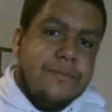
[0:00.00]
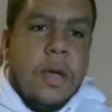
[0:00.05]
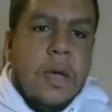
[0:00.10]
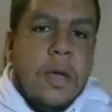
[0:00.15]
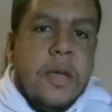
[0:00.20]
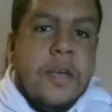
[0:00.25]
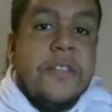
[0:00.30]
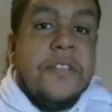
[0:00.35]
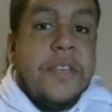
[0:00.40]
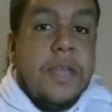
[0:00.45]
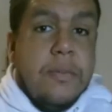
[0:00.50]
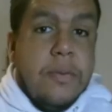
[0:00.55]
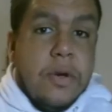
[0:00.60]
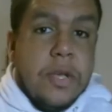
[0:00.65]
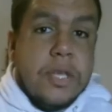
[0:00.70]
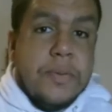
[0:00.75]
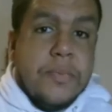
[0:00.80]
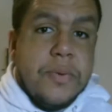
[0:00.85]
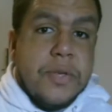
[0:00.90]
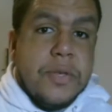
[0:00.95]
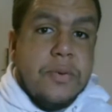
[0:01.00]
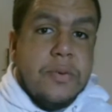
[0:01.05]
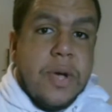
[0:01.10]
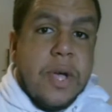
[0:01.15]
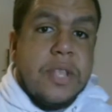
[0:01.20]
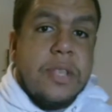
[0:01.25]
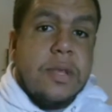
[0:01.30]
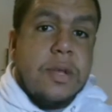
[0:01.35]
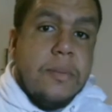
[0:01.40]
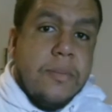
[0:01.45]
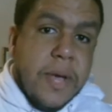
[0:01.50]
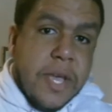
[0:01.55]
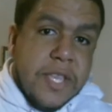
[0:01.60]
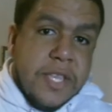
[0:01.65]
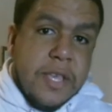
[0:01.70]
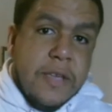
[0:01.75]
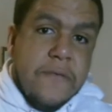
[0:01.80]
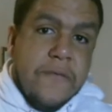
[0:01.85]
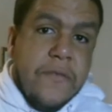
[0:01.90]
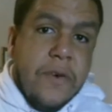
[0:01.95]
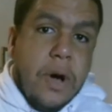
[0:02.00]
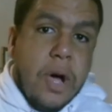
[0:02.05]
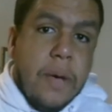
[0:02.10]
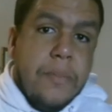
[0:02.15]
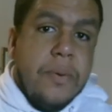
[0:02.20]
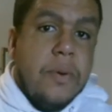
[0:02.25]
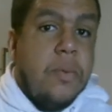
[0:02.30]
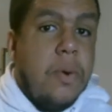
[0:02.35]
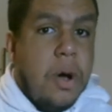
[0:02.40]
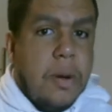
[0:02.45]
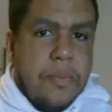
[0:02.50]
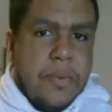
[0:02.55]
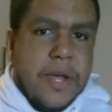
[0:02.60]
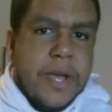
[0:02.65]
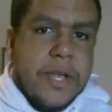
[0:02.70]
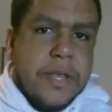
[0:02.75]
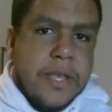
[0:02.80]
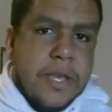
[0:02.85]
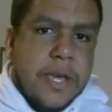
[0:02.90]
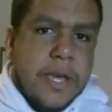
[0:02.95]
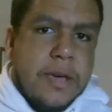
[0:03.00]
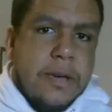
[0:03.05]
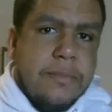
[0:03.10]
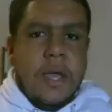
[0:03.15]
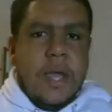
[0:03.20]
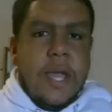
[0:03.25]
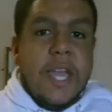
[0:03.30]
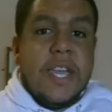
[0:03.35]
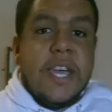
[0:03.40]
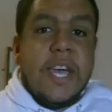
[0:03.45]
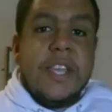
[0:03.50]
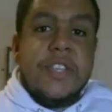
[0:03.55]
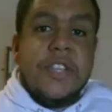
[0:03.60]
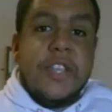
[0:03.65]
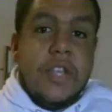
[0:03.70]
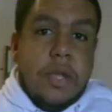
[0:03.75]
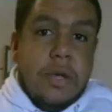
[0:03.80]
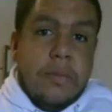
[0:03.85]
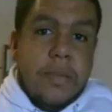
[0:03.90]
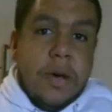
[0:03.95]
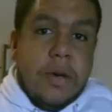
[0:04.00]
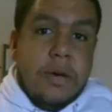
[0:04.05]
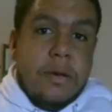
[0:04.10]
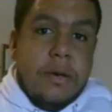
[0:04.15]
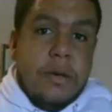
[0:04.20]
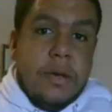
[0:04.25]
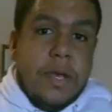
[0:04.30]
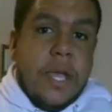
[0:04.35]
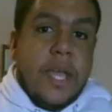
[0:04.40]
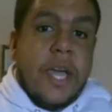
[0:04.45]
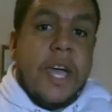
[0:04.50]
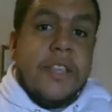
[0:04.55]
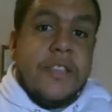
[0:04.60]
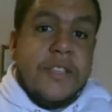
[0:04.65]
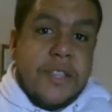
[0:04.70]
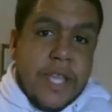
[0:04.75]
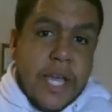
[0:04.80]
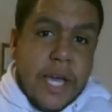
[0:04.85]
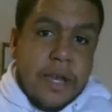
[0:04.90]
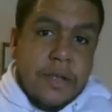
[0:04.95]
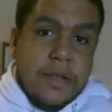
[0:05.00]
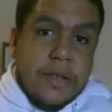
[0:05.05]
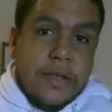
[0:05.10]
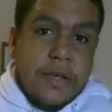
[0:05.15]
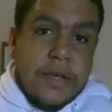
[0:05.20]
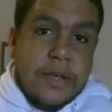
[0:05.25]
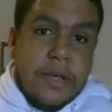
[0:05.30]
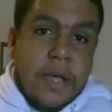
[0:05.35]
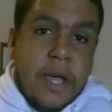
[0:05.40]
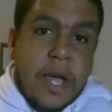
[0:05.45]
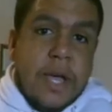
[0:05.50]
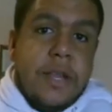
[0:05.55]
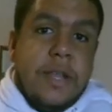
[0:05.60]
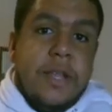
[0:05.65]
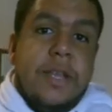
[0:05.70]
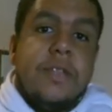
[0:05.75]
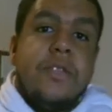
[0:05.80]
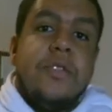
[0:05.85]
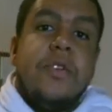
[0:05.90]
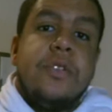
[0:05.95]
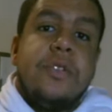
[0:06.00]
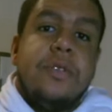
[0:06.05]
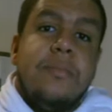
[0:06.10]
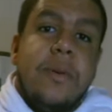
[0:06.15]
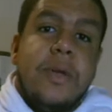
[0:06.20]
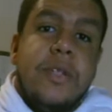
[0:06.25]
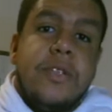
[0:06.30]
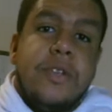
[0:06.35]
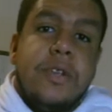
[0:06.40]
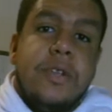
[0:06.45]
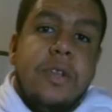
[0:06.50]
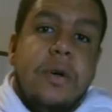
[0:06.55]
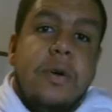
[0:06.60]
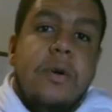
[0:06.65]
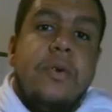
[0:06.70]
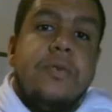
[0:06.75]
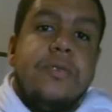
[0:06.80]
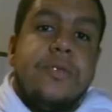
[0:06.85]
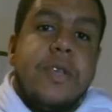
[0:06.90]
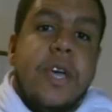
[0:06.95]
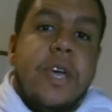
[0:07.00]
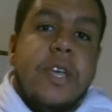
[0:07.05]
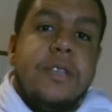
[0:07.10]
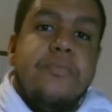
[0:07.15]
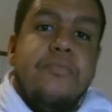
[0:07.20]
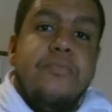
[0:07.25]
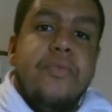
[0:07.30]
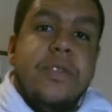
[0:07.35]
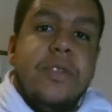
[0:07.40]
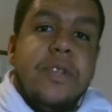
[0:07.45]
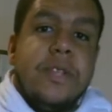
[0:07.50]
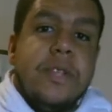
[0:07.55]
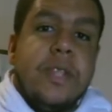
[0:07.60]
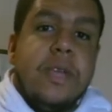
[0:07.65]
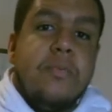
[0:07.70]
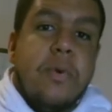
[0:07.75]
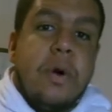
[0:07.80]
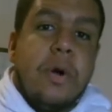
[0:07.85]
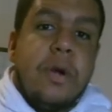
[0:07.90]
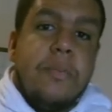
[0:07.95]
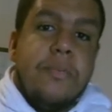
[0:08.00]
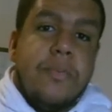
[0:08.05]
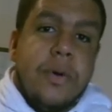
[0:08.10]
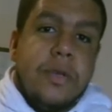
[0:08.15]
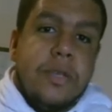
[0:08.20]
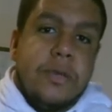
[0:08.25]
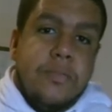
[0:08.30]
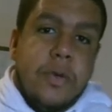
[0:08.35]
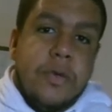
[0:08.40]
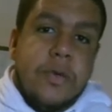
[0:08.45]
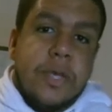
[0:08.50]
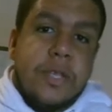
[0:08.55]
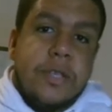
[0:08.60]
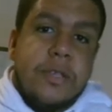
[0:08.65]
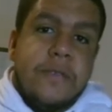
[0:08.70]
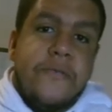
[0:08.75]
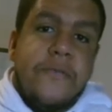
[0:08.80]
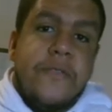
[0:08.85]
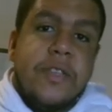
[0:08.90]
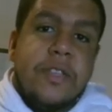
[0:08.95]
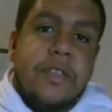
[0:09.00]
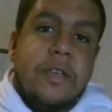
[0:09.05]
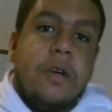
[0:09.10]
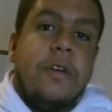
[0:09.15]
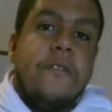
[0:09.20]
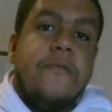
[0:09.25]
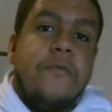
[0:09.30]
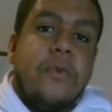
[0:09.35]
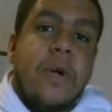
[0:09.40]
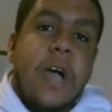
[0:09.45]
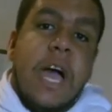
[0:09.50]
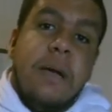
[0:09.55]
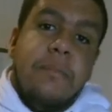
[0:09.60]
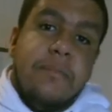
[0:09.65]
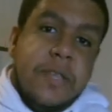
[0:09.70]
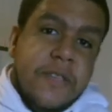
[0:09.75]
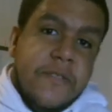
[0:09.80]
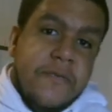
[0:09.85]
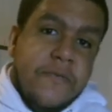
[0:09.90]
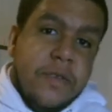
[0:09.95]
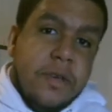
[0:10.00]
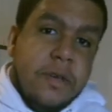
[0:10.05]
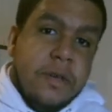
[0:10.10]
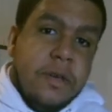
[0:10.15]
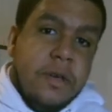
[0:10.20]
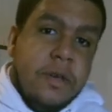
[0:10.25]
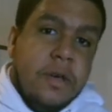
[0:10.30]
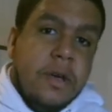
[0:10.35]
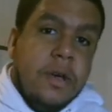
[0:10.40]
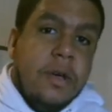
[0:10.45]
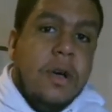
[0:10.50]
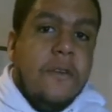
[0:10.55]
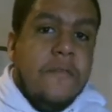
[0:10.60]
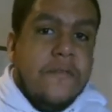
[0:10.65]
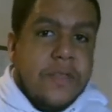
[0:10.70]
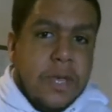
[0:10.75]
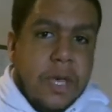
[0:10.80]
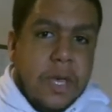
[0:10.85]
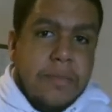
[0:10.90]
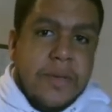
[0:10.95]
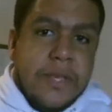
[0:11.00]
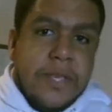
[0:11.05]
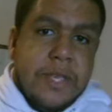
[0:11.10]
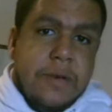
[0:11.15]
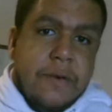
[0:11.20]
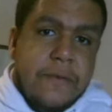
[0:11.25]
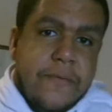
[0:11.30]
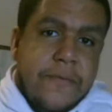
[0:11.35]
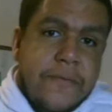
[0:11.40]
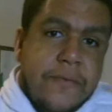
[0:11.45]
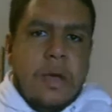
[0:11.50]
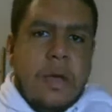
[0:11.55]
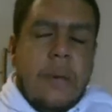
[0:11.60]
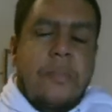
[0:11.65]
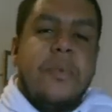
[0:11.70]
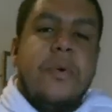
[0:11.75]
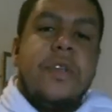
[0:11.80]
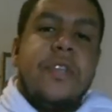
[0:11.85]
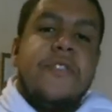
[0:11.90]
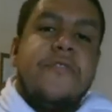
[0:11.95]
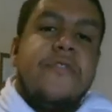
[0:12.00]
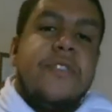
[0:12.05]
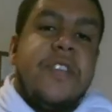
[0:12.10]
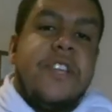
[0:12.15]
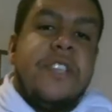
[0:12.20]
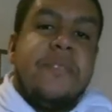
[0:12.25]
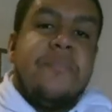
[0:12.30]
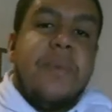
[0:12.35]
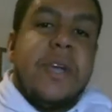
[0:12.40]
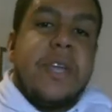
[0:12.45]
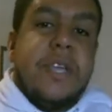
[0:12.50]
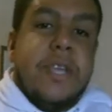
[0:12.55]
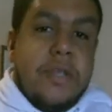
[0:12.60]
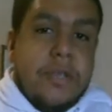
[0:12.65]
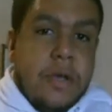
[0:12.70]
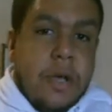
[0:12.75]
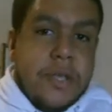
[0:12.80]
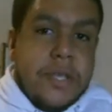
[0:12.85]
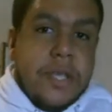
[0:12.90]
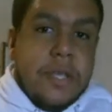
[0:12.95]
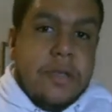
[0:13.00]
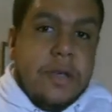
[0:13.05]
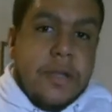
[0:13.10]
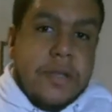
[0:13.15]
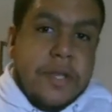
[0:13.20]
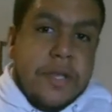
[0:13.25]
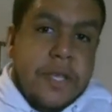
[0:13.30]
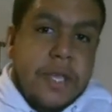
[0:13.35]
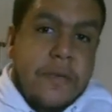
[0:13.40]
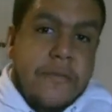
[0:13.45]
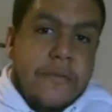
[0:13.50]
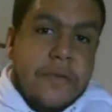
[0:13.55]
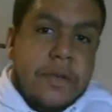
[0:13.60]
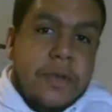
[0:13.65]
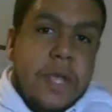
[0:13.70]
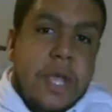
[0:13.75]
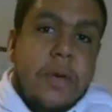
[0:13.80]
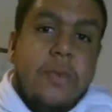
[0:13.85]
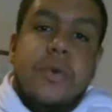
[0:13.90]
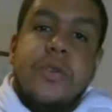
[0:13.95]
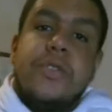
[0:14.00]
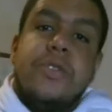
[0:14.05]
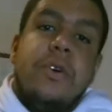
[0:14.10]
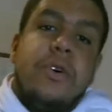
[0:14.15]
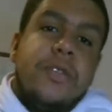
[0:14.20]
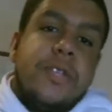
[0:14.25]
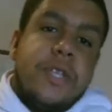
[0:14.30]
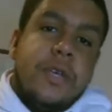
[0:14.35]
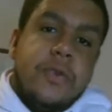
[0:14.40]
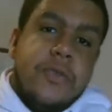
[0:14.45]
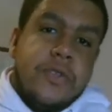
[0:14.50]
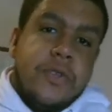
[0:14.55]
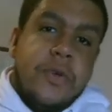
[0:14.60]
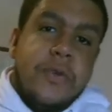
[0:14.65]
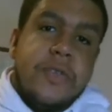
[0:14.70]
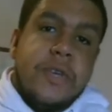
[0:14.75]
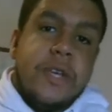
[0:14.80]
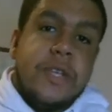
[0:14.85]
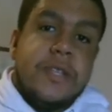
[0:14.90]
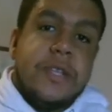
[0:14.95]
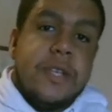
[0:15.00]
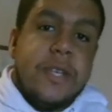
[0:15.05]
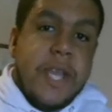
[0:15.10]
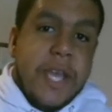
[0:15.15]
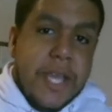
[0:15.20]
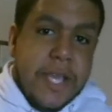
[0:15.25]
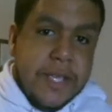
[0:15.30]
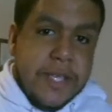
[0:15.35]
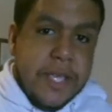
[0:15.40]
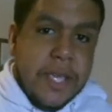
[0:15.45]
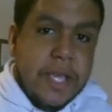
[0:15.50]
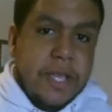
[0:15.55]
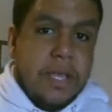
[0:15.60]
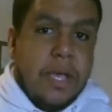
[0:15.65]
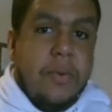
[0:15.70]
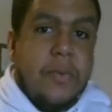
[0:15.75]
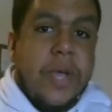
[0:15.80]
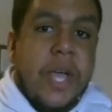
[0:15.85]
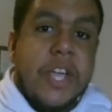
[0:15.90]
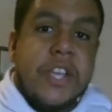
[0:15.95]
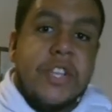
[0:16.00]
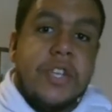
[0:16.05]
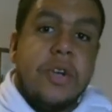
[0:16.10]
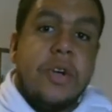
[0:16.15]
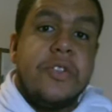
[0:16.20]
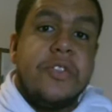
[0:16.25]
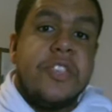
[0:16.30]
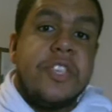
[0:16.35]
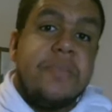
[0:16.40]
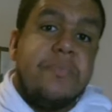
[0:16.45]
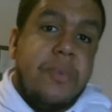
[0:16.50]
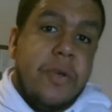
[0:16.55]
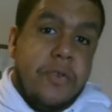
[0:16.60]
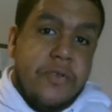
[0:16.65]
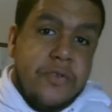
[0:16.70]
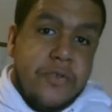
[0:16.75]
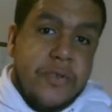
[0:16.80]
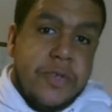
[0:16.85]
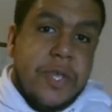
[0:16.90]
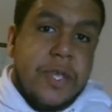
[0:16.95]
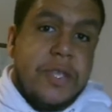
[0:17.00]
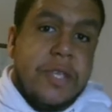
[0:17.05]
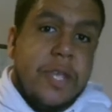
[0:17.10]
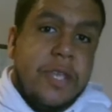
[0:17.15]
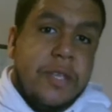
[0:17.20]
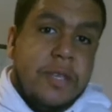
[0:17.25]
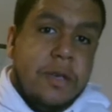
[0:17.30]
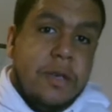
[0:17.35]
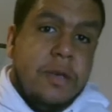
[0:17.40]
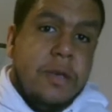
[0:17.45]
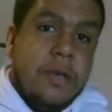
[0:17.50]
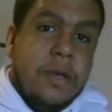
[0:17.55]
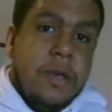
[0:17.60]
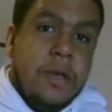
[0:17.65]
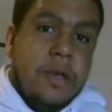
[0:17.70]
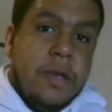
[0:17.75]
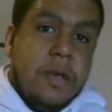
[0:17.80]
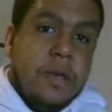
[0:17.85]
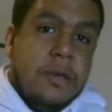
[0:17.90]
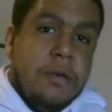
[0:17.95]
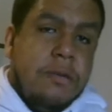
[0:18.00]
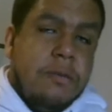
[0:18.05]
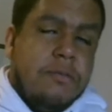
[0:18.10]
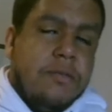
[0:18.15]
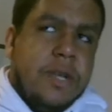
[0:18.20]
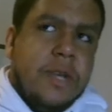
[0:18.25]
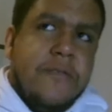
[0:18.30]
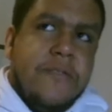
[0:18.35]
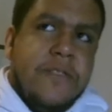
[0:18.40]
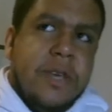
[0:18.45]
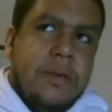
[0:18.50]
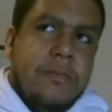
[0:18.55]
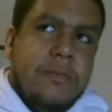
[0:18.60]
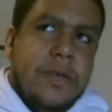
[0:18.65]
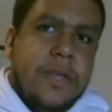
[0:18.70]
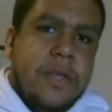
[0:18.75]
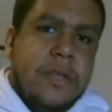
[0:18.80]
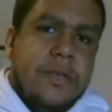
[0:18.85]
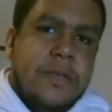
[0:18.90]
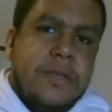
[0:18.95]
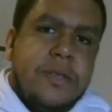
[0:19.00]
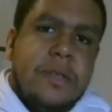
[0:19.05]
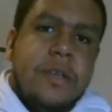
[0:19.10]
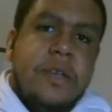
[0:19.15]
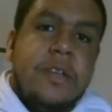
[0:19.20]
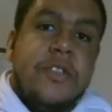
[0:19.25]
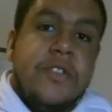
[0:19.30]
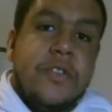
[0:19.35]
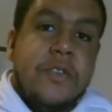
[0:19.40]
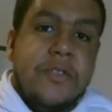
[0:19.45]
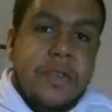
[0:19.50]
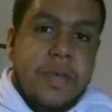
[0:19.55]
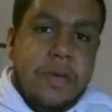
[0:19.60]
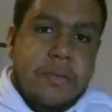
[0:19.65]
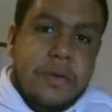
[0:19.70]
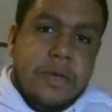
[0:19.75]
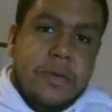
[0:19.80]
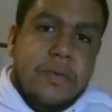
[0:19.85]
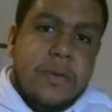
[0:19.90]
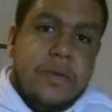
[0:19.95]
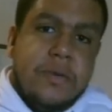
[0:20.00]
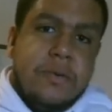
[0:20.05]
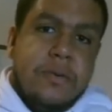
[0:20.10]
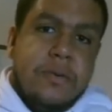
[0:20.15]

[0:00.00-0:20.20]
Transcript: Theme Hospital had an amazing vibe while playing the game. It has humour, has talent, and not to mention it also has brilliantly well composed music to fit the overall atmosphere of the game itself. Upon its release back in 1997, it was not until 2018 that we actually got the spiritual successor, whatever that means, to Theme Hospital.